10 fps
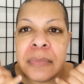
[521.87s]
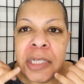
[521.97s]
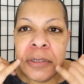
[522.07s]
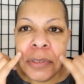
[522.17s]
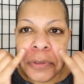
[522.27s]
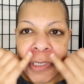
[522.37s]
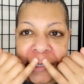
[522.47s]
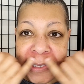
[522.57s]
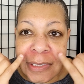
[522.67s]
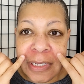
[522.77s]
And you'll notice
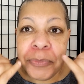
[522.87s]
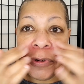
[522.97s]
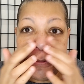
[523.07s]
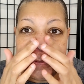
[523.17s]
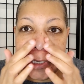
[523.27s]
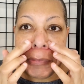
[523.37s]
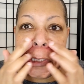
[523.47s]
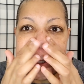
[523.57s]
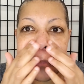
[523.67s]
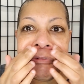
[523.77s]
this did get more red
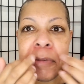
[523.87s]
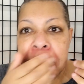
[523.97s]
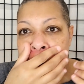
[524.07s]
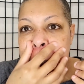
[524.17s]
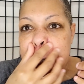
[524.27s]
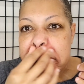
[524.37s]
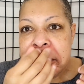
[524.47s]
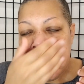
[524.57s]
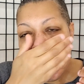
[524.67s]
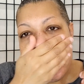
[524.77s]
because I'm rubbing and
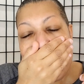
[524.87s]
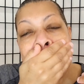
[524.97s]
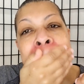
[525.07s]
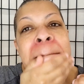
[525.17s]
agitating it.